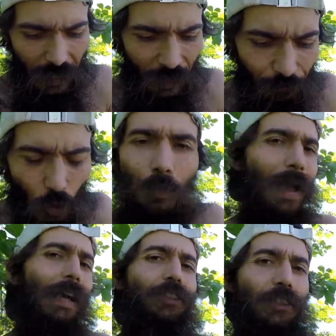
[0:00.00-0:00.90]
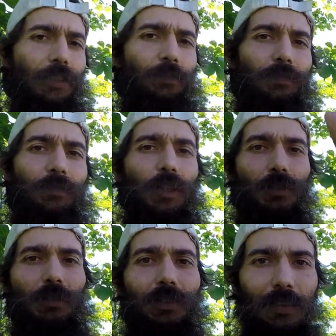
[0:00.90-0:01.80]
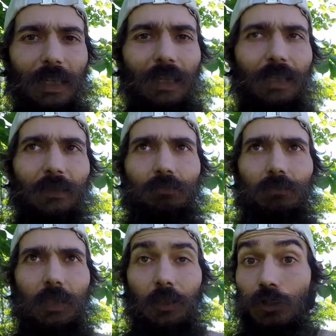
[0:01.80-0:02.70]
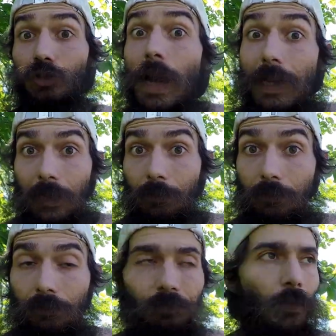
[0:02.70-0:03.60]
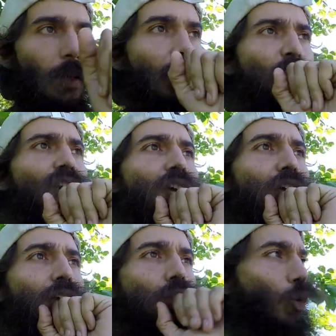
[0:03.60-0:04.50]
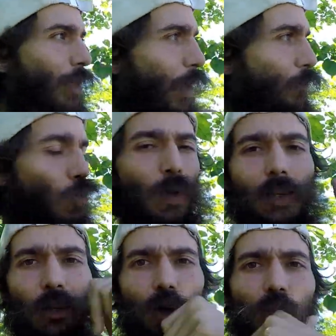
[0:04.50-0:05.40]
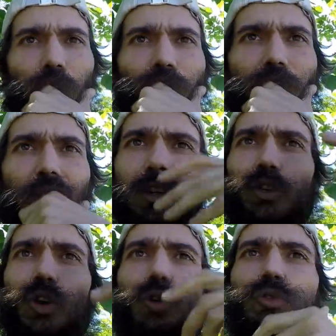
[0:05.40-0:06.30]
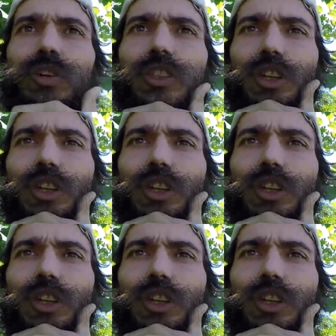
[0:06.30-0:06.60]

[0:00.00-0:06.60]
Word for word: If you imagine sitting in a train, looking out the window, and then you go through a